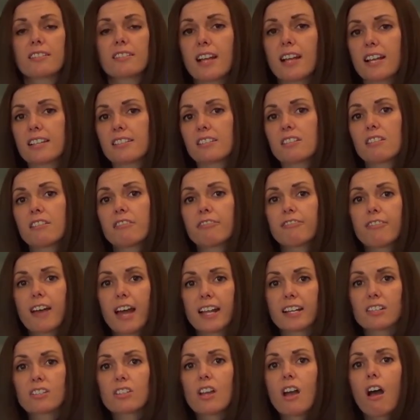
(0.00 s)
has an
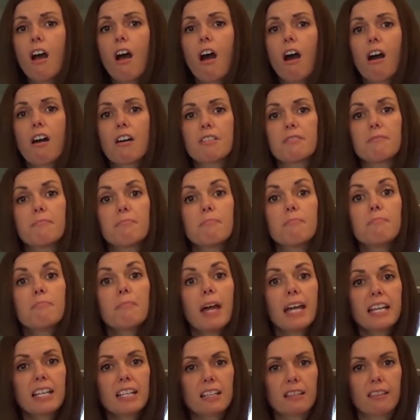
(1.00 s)
effect on
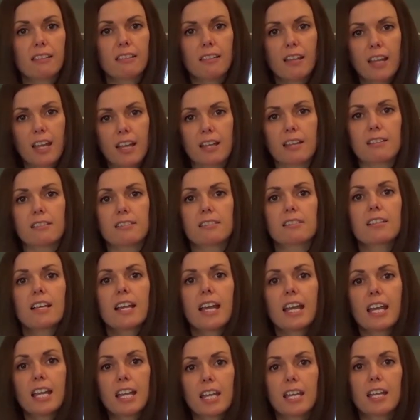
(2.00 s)
many things
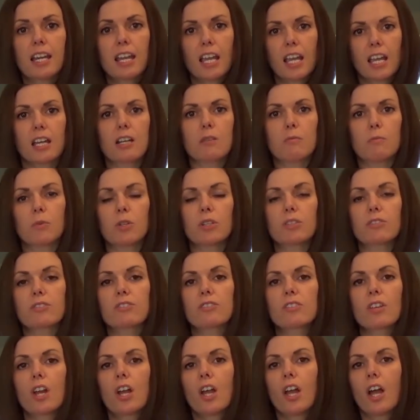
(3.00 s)
in
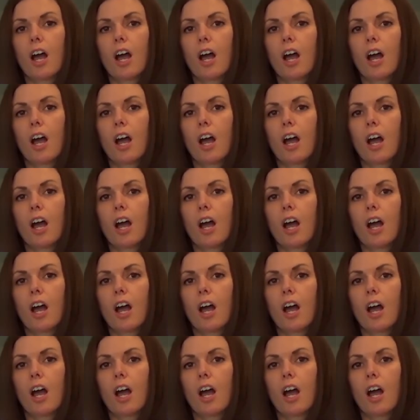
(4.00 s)
animals,